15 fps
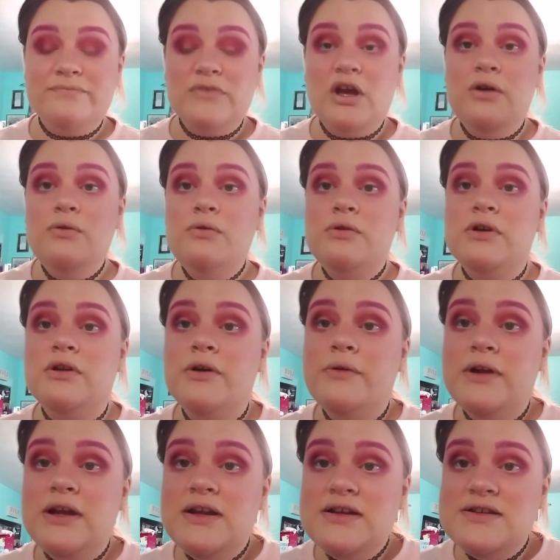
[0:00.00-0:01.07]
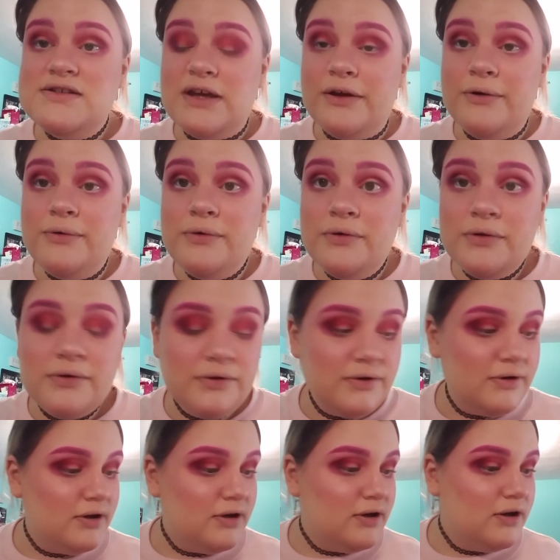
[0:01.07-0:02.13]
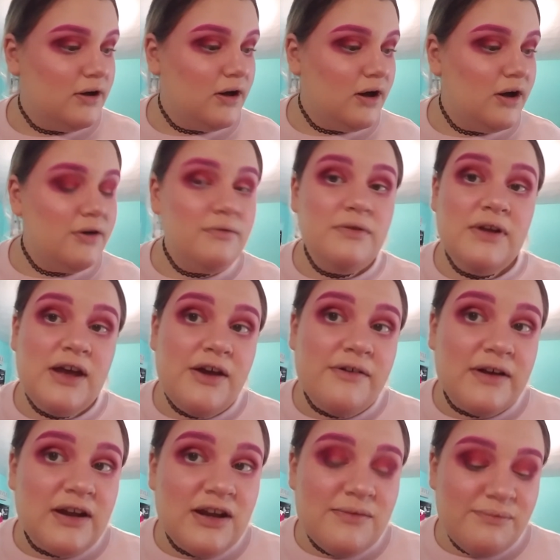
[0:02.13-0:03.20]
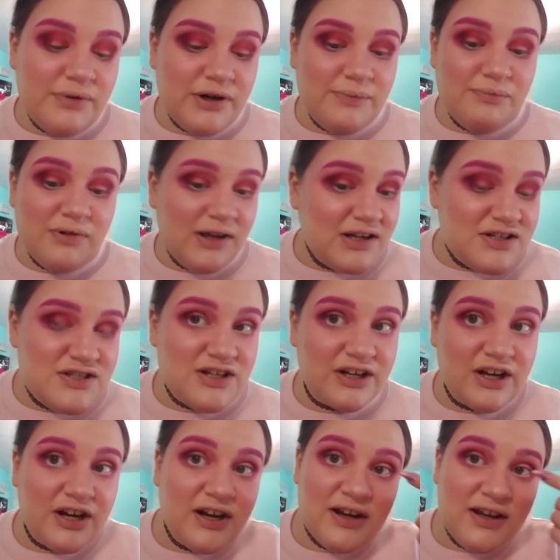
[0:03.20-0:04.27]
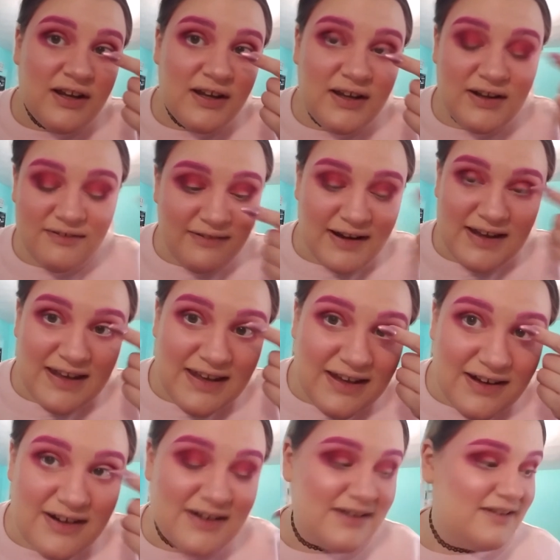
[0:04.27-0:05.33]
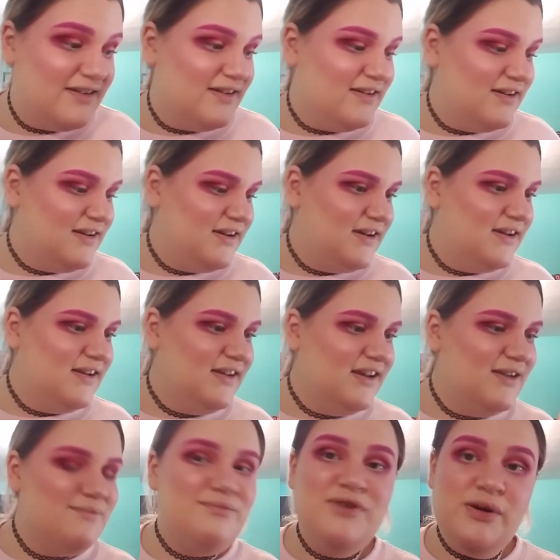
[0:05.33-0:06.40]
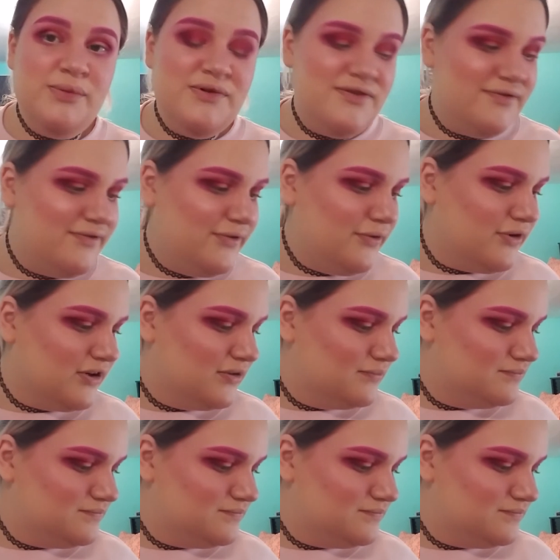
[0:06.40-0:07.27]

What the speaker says: Oh, you know what I didn't do? Oh no, I didn't put blood sugar right here. Like Boo Boo the Fool.